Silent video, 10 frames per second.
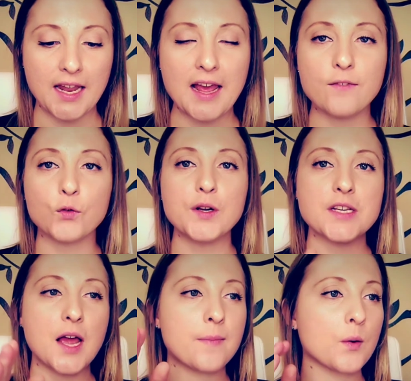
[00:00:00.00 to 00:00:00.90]
And every
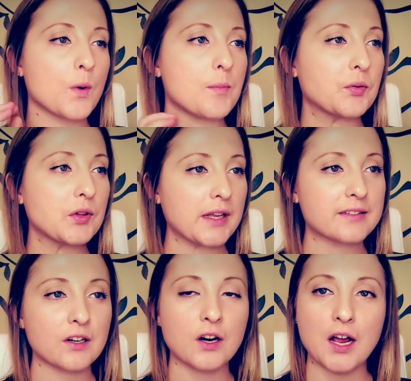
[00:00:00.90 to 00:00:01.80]
time that we
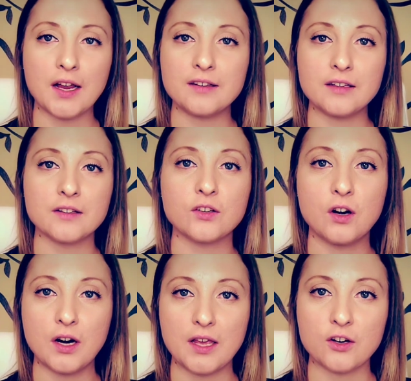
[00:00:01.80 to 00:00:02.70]
place our ideas
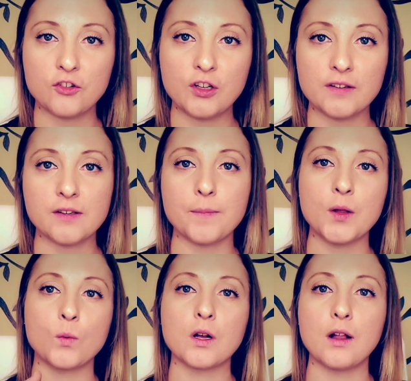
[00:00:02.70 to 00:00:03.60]
or our energy on
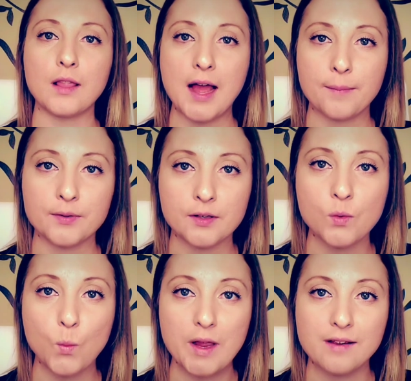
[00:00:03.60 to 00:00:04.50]
something, we're
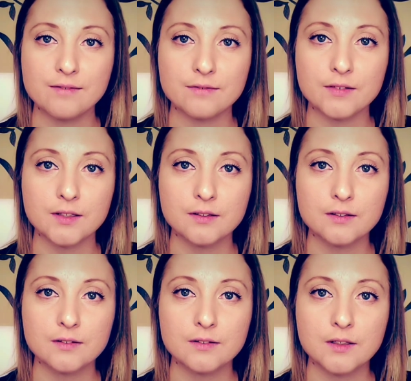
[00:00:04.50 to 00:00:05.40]
collapsing the wave.
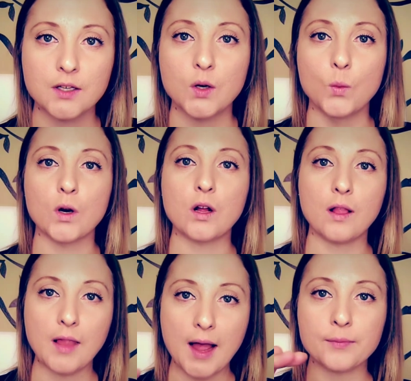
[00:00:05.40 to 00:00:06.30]
We're
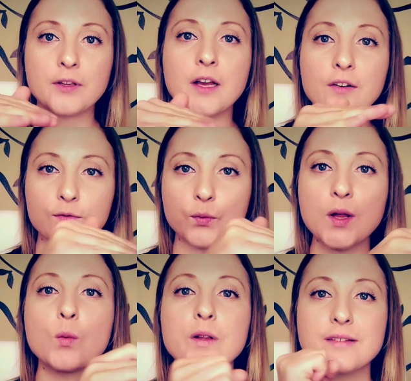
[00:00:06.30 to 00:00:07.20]
collapsing a
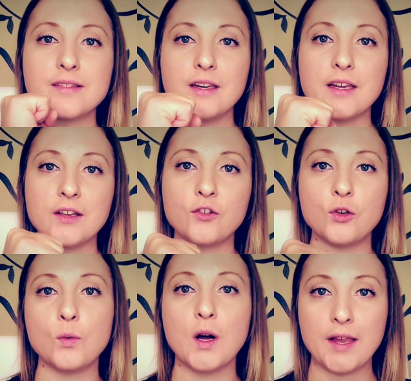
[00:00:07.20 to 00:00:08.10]
frequency
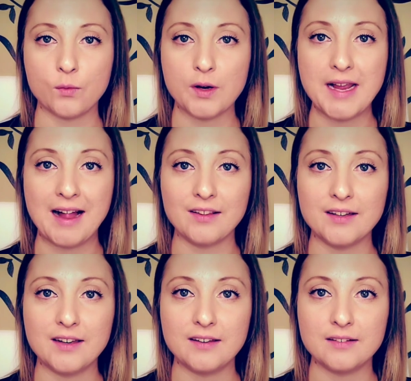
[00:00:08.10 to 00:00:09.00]
into a
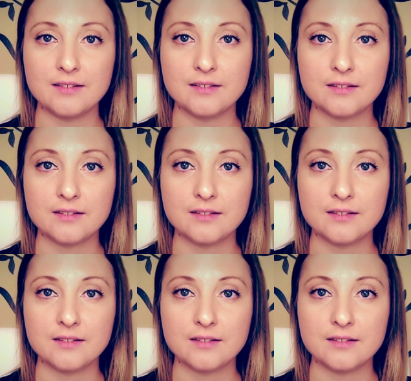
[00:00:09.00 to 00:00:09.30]
reality.